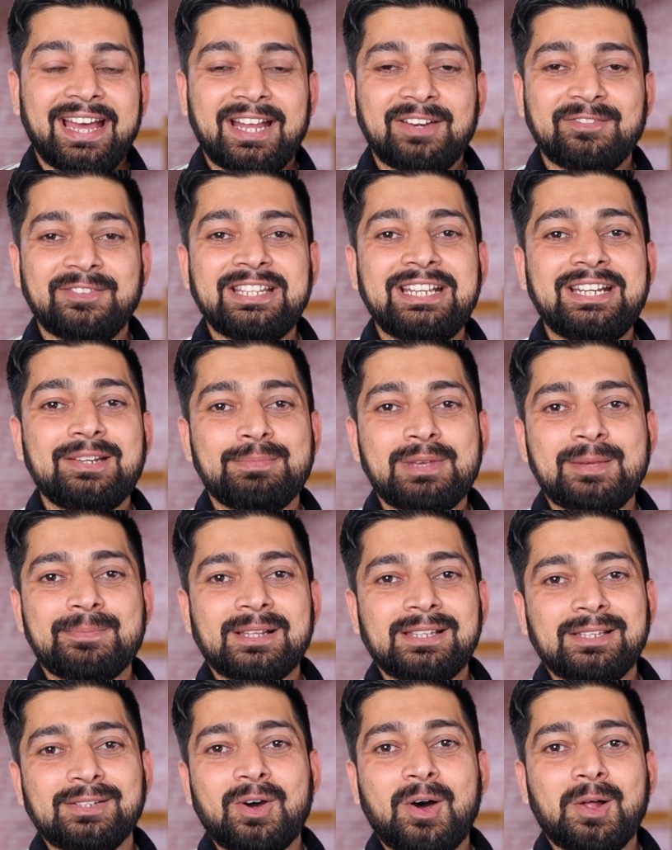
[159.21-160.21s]
And we need
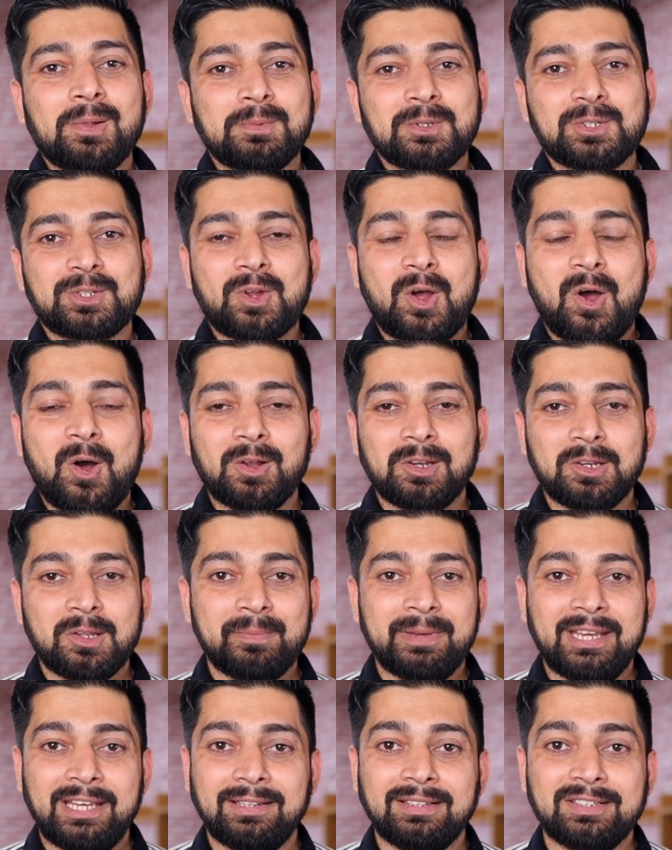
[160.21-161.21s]
people in almost all
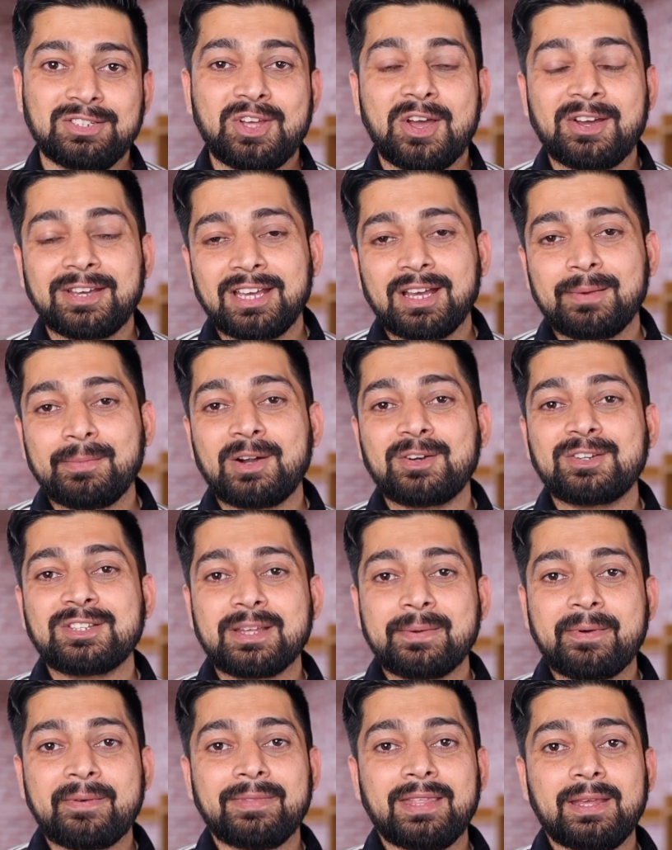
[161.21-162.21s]
domain. Talking about
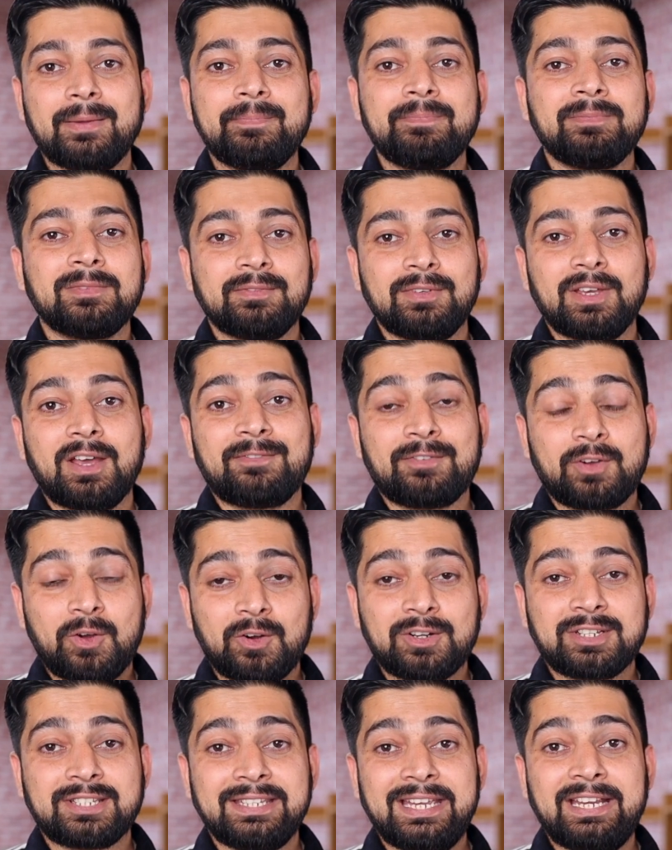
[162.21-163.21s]
some of them, we of
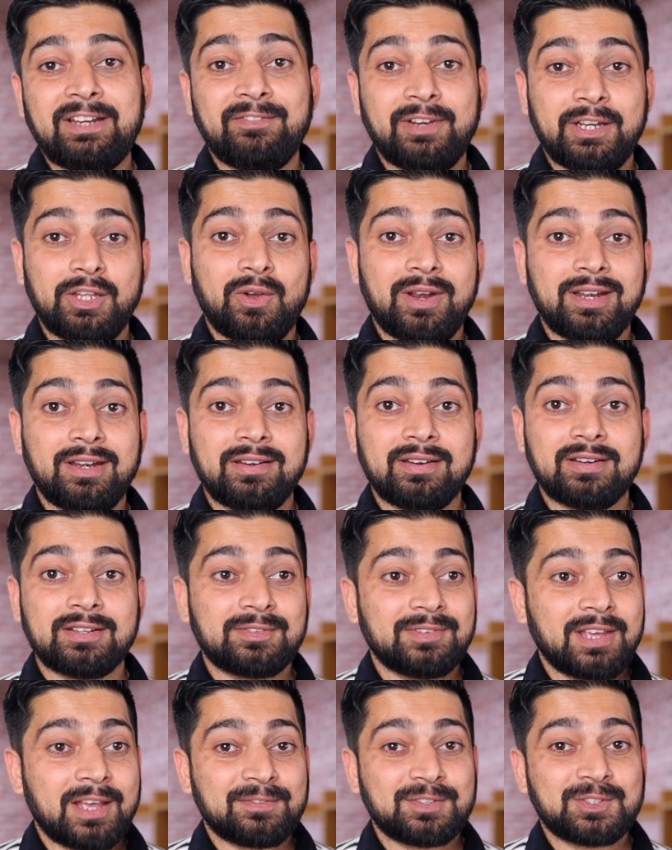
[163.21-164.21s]
course need video
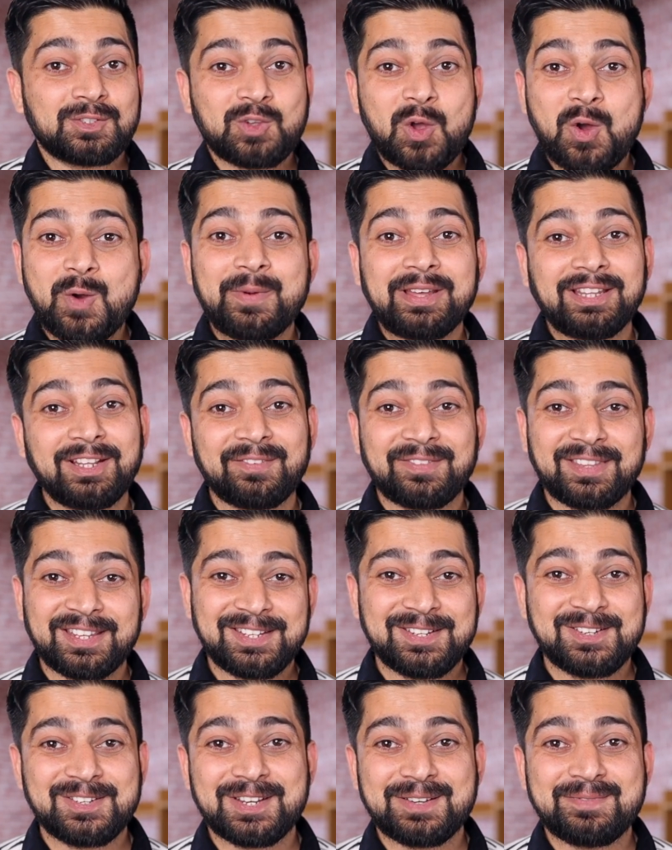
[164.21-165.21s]
editors. We have so many of
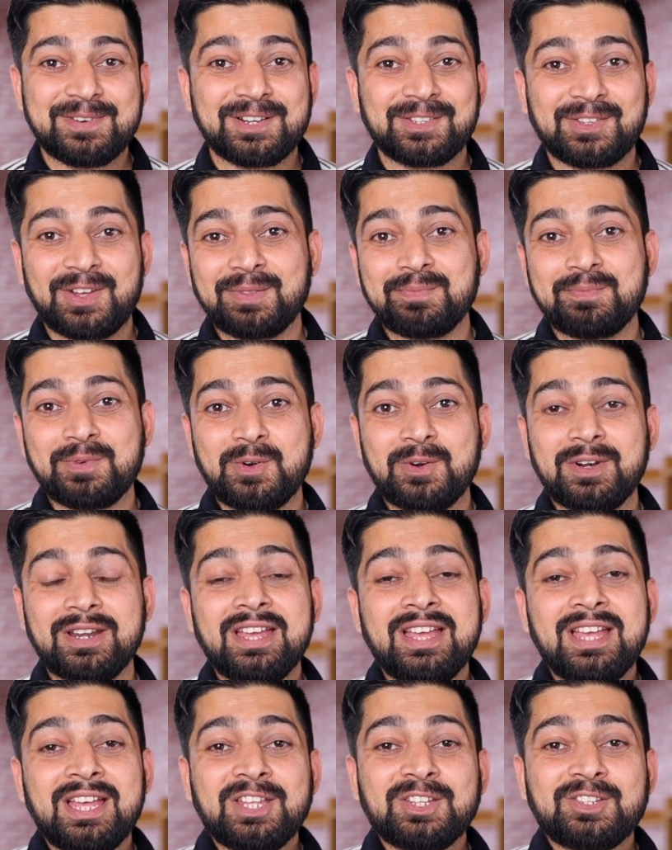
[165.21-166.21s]
the YouTubers on
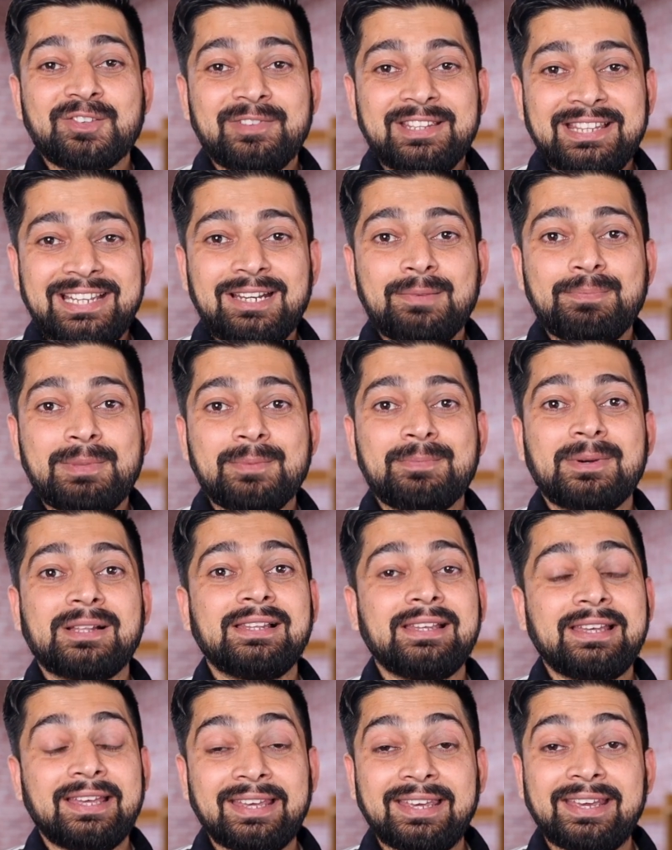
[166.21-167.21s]
board. So we need
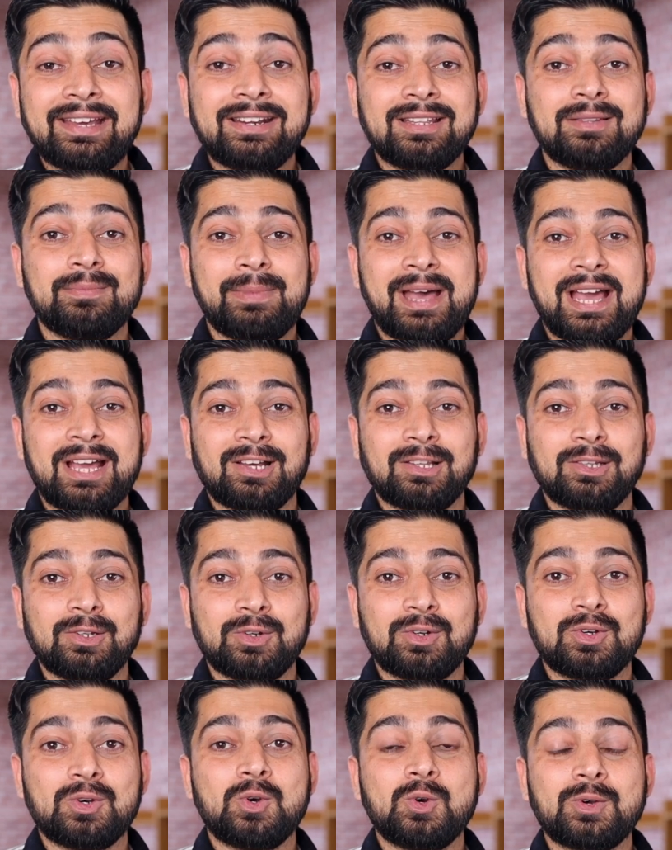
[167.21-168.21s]
people here in
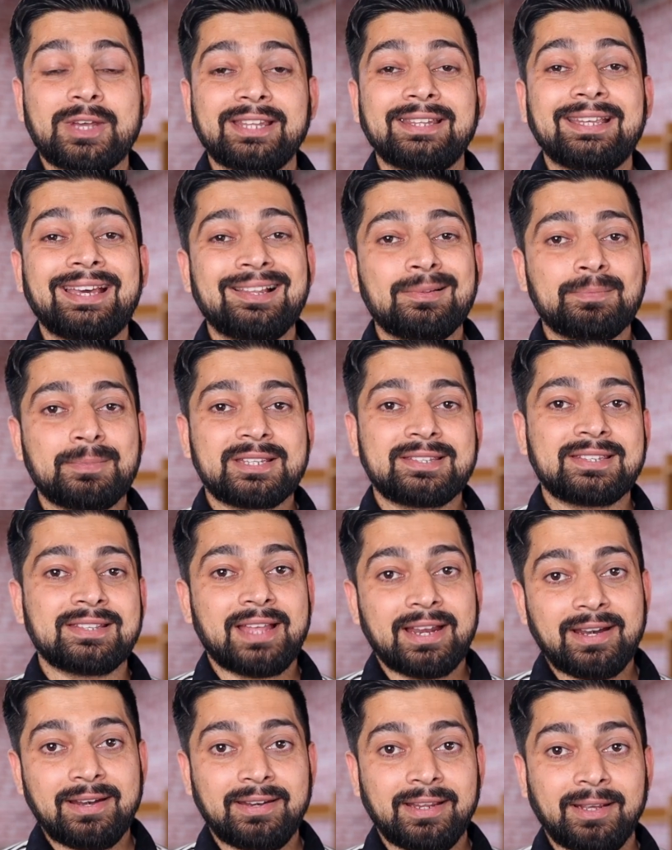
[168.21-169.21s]
Bangalore who can help us
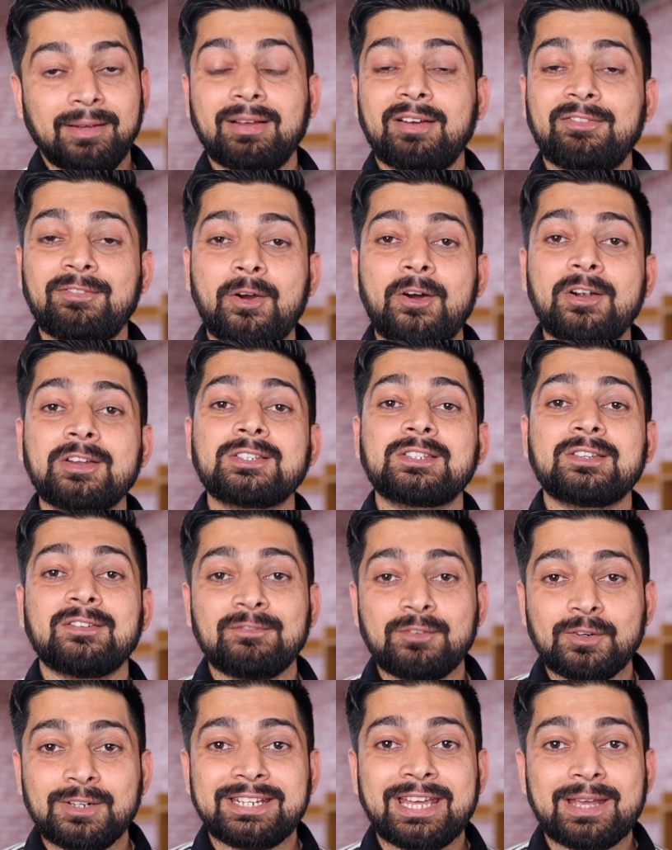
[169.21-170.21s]
in editing. Of course,
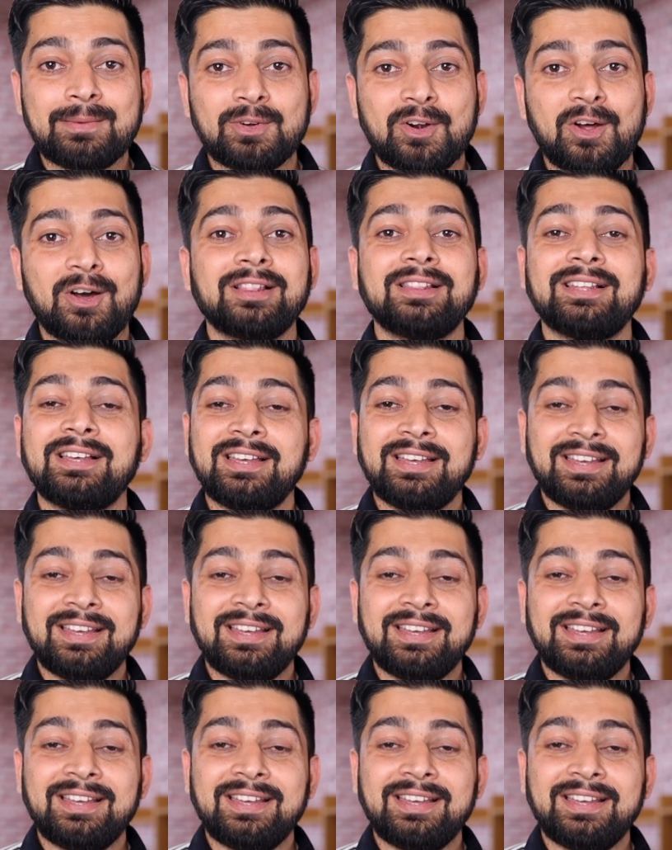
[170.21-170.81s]
full-time role,